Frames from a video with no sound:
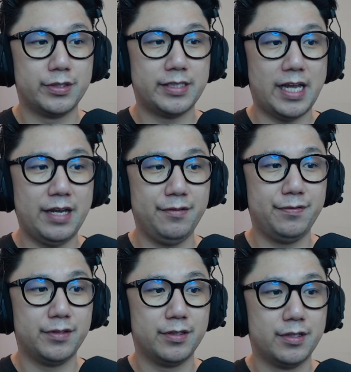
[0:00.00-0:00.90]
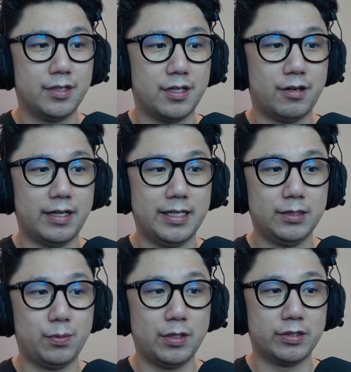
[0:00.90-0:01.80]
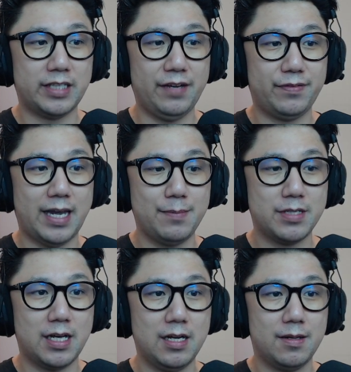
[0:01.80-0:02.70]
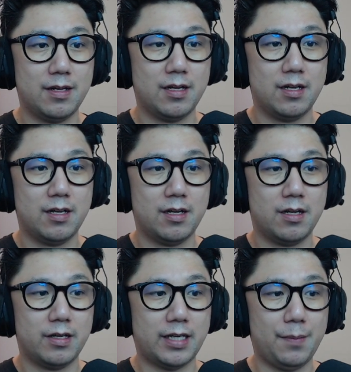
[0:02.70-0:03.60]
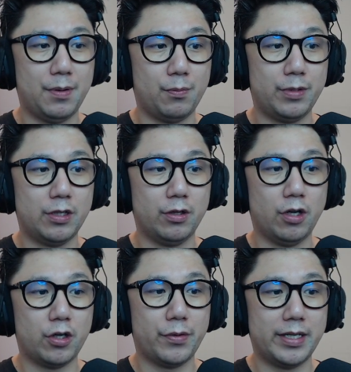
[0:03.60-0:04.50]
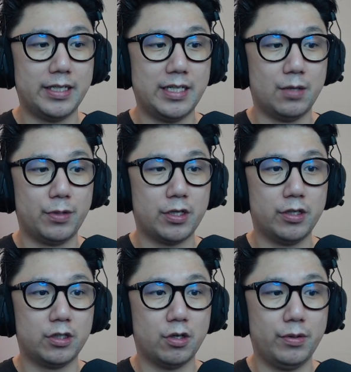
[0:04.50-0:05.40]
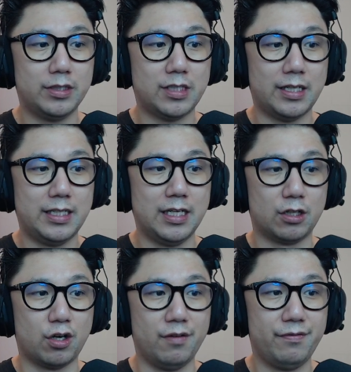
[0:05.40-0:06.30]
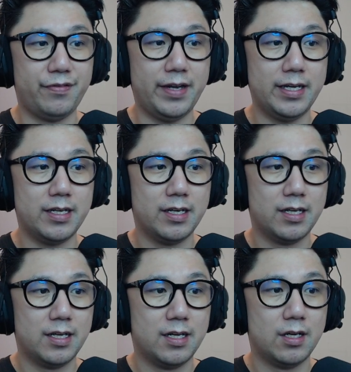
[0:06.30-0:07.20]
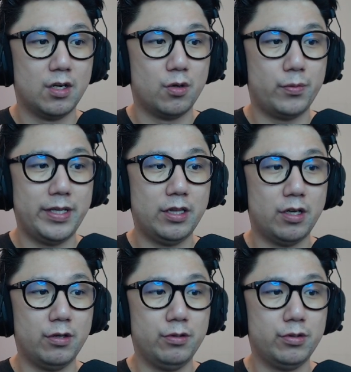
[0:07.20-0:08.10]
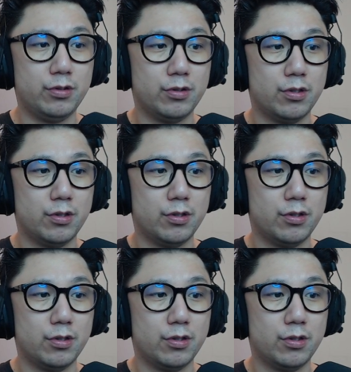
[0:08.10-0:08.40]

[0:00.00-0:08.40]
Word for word: saved. All right, here's where your saved games are. Okay, but we're not, not going in here. We're going to go inside here, config, Windows,